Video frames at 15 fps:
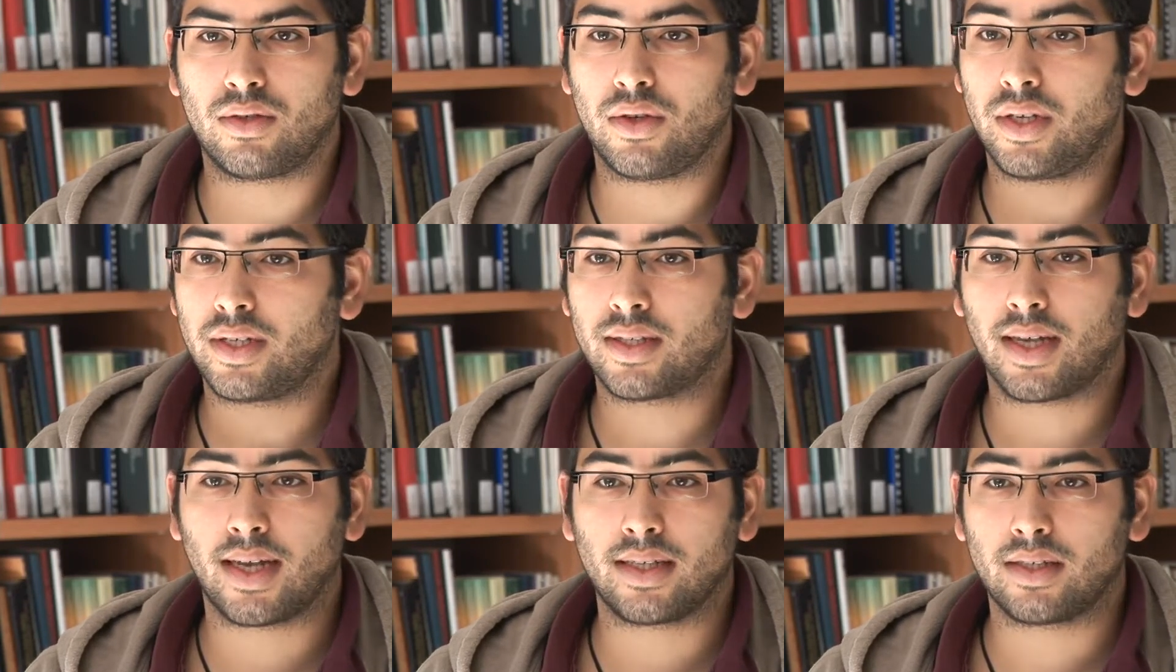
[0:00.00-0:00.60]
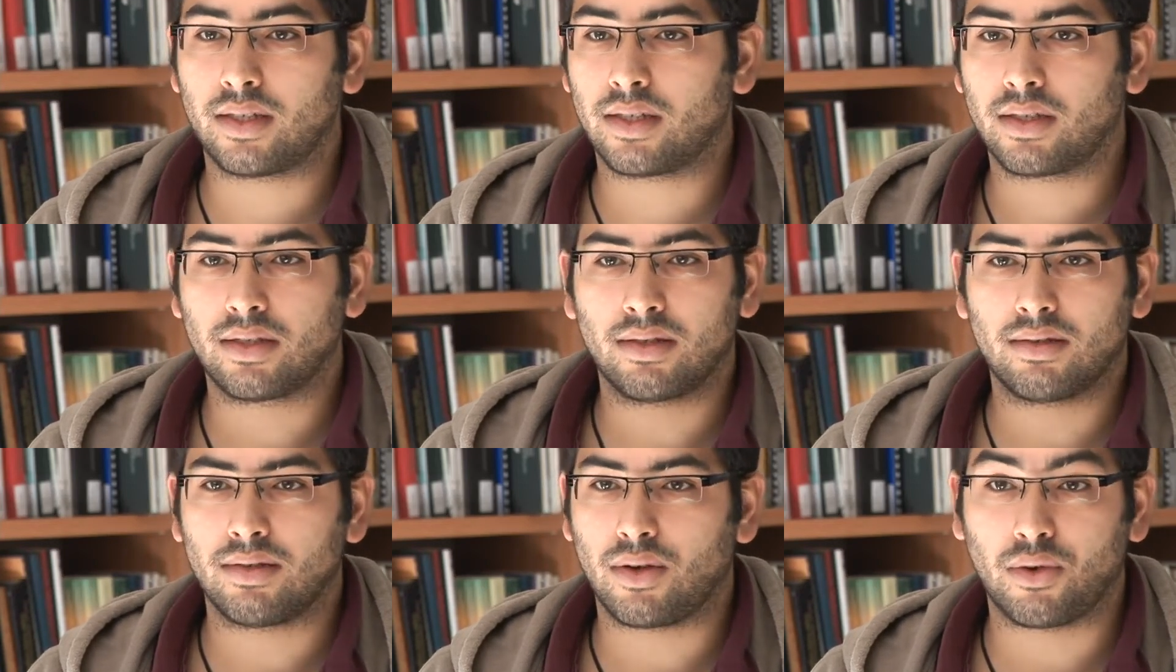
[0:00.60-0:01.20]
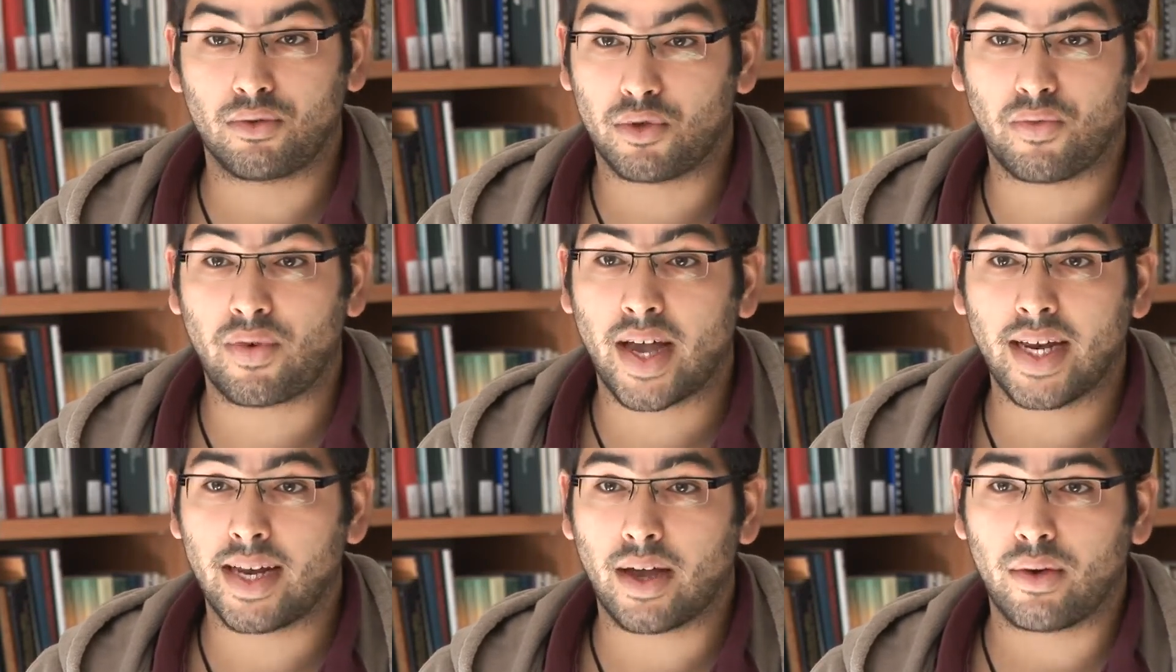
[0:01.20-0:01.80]
discuss, or to
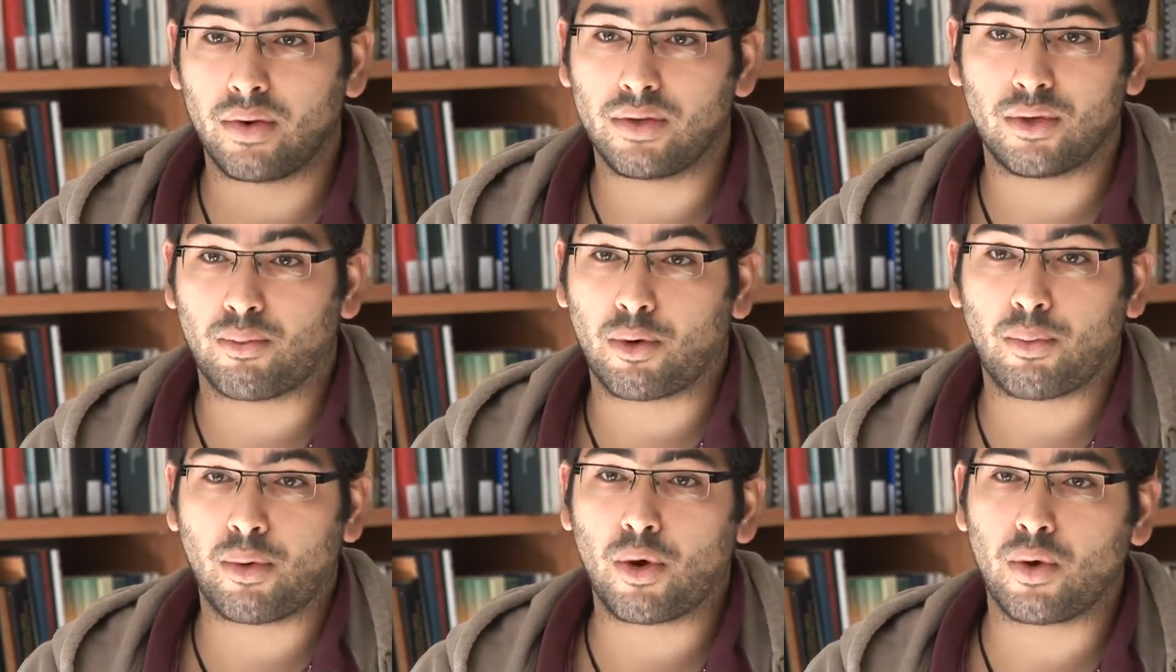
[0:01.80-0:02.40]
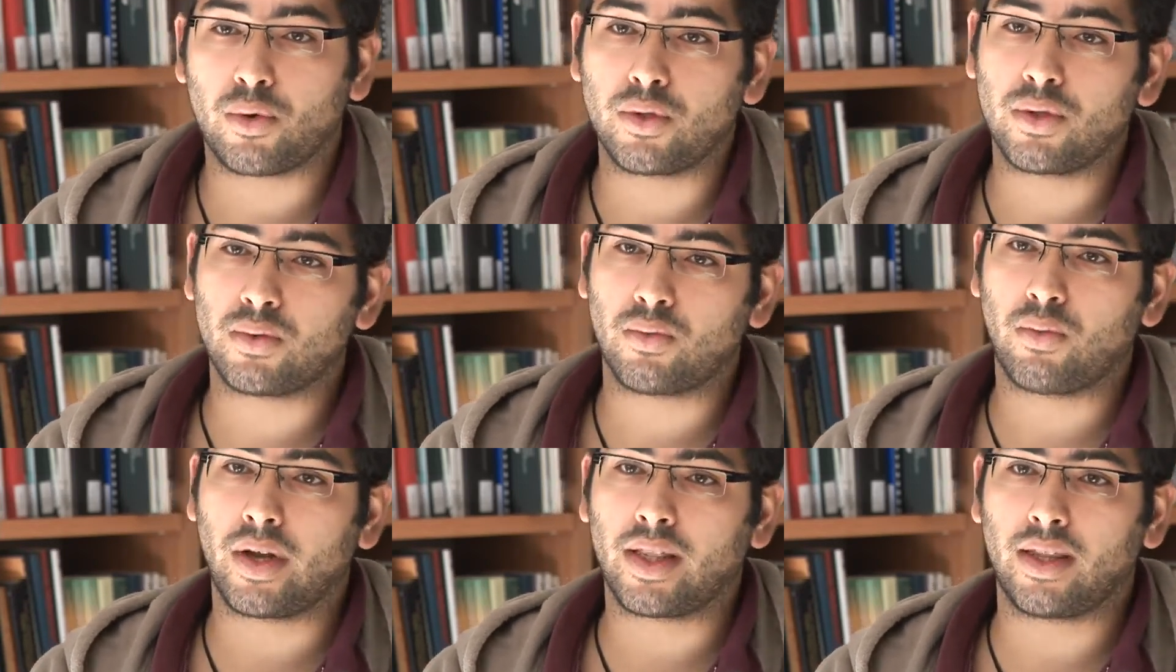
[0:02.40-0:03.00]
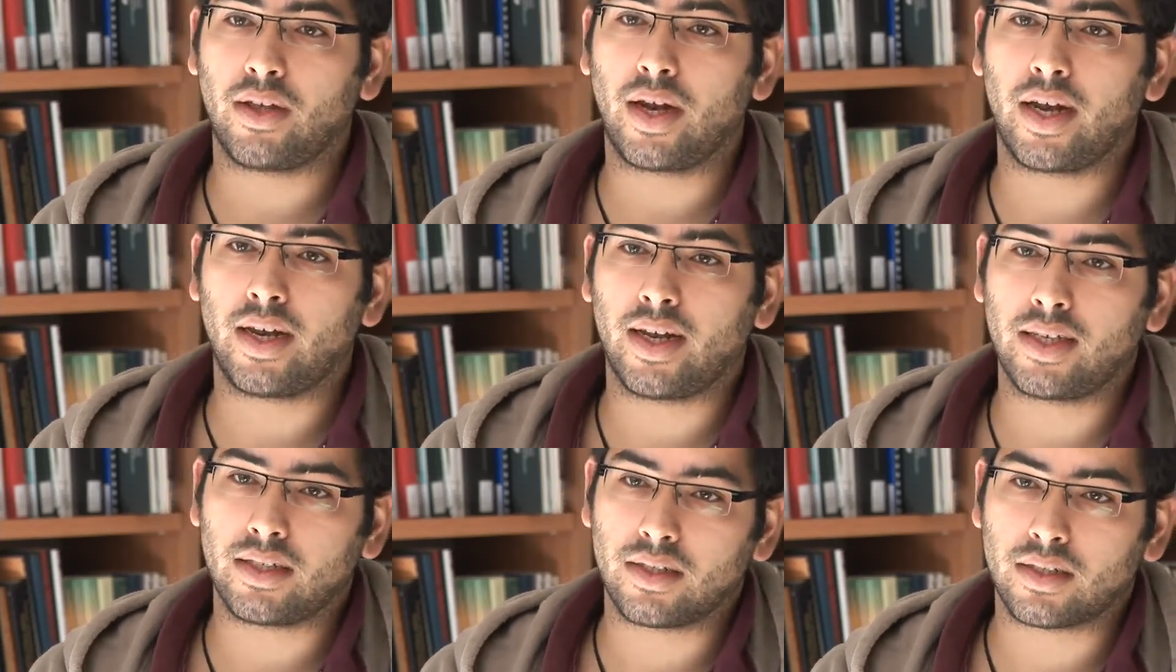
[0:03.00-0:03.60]
find out, to propose what the United
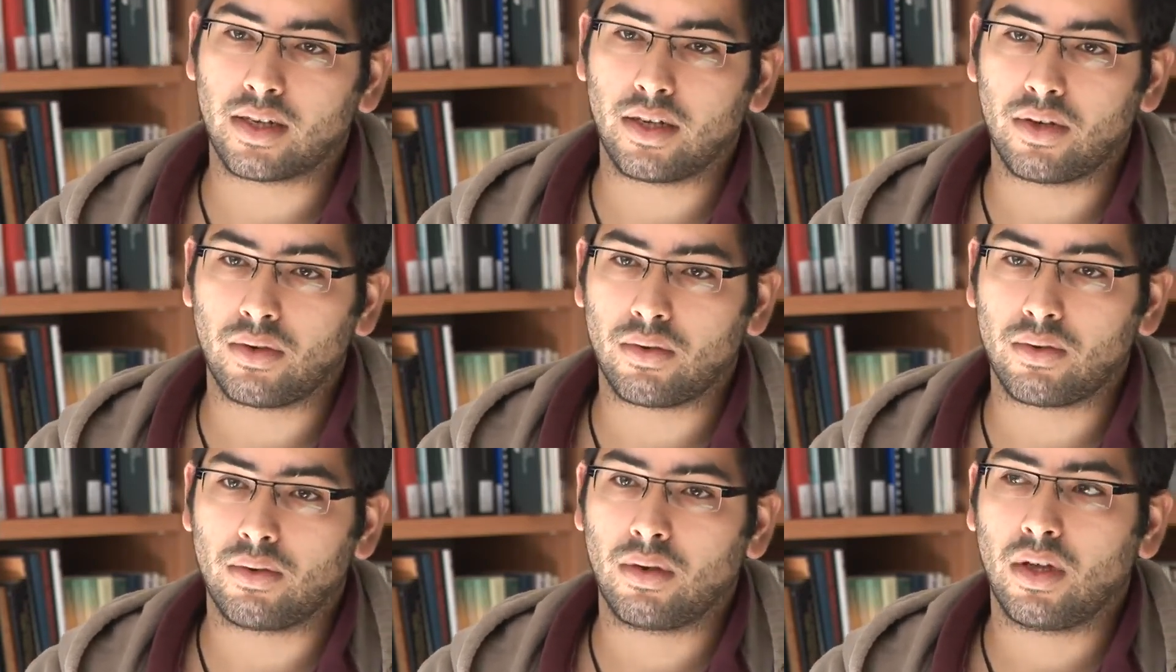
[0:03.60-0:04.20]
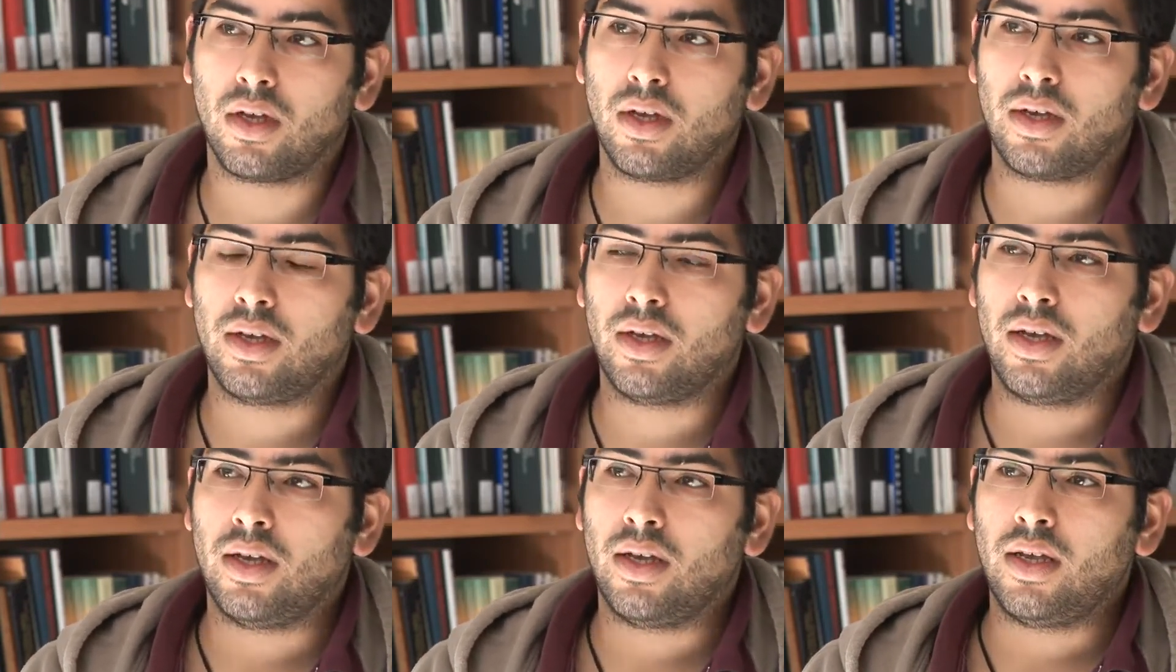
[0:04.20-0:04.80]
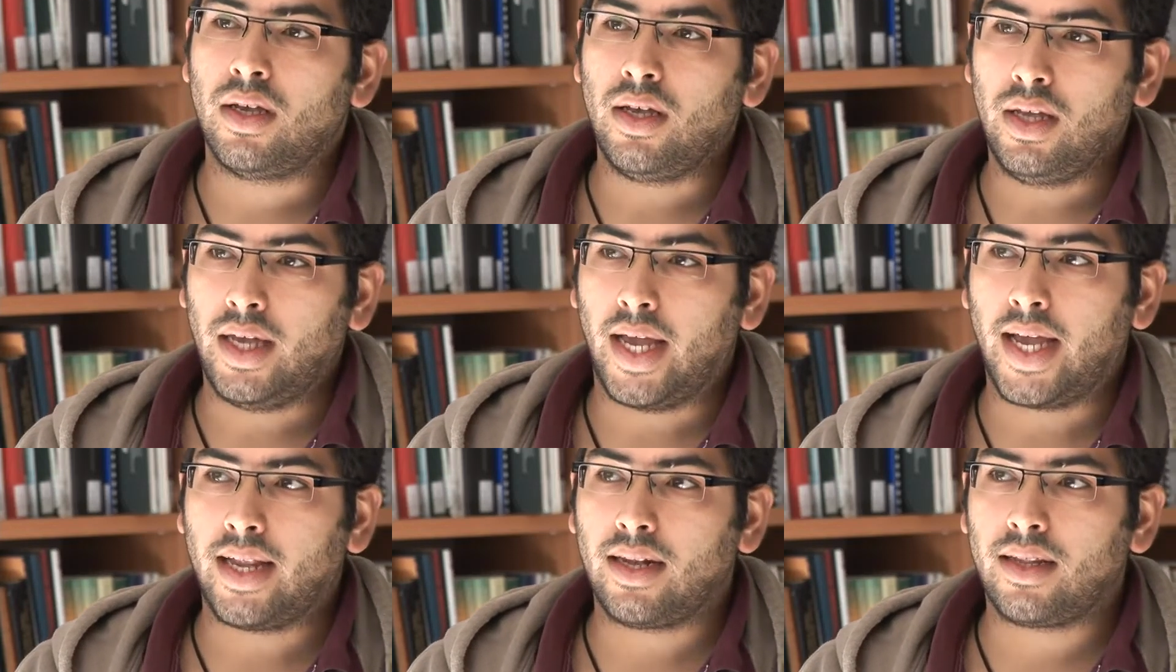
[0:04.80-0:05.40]
Nations can do.
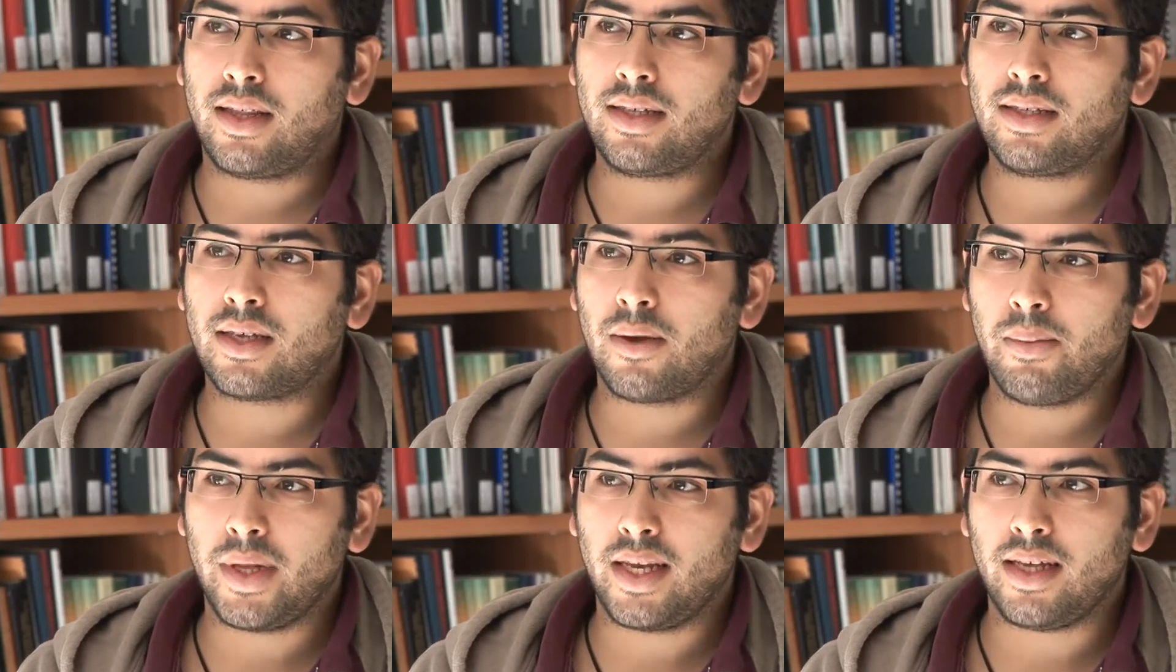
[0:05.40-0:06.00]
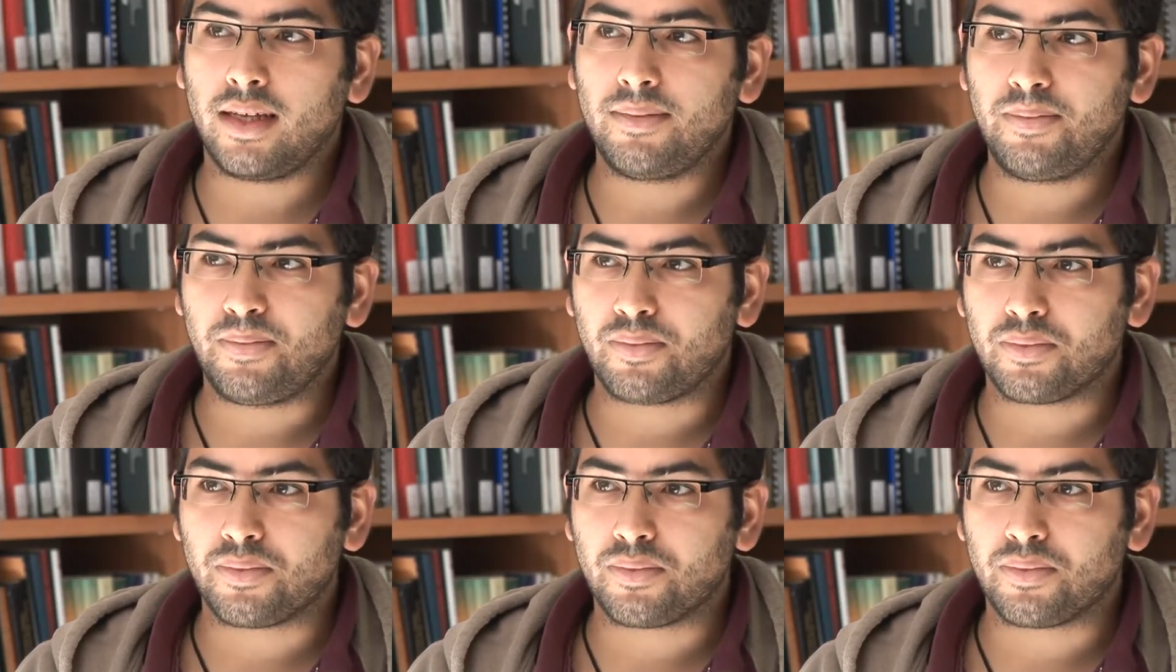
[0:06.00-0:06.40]
And this committee